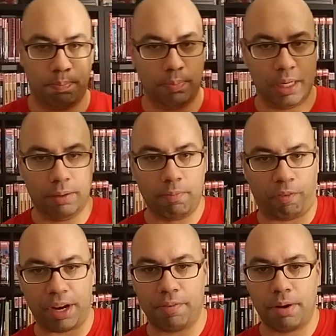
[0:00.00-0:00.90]
you know,
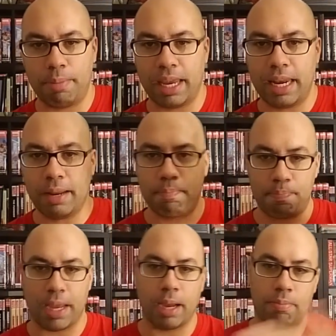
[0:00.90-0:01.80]
read it from the beginning,
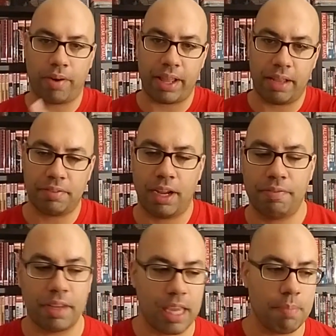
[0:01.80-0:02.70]
pick up where I left
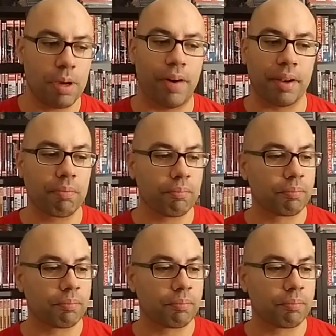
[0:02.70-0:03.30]
off, and keep going.